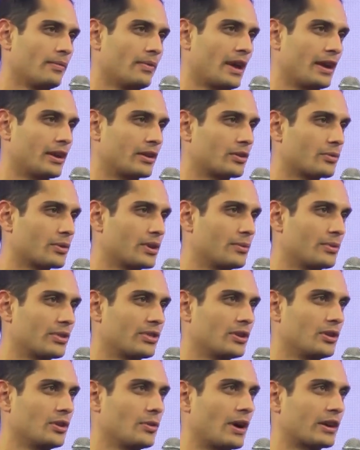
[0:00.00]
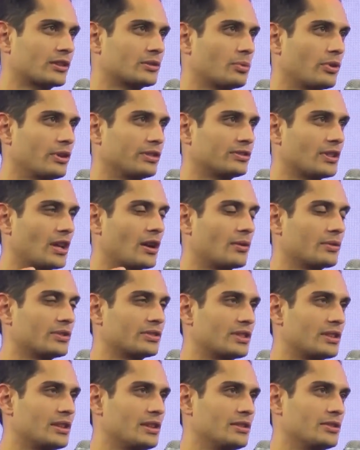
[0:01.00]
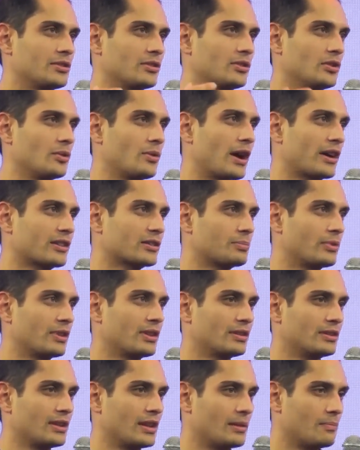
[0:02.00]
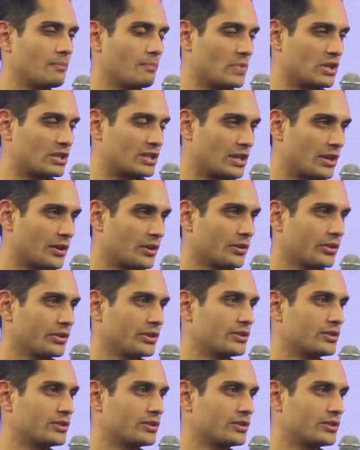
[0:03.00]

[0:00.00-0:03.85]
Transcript: I agree with the UX point. It's not always the easier UX, but it materially